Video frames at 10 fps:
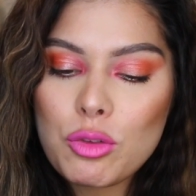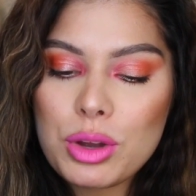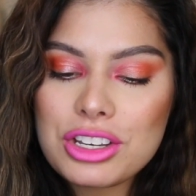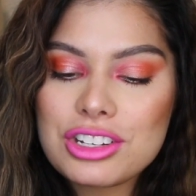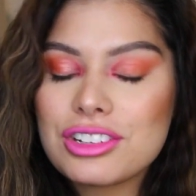
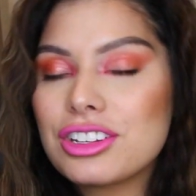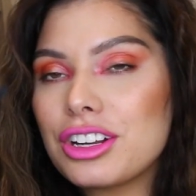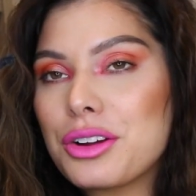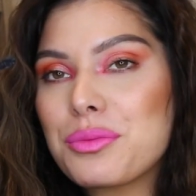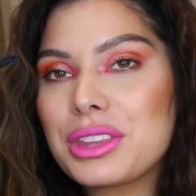which, you
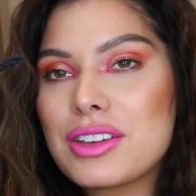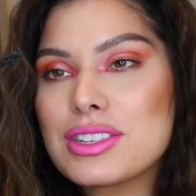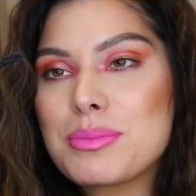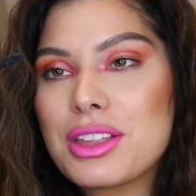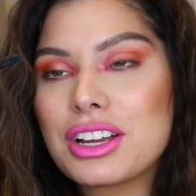know, gives
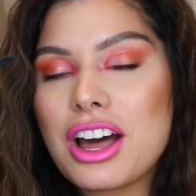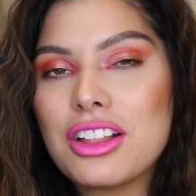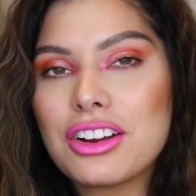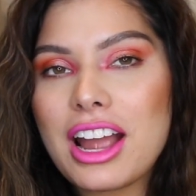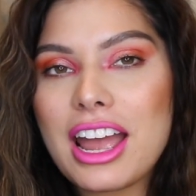them all the
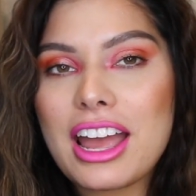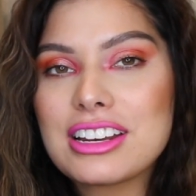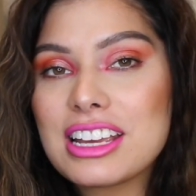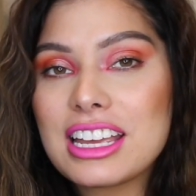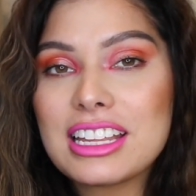color,
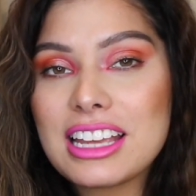and it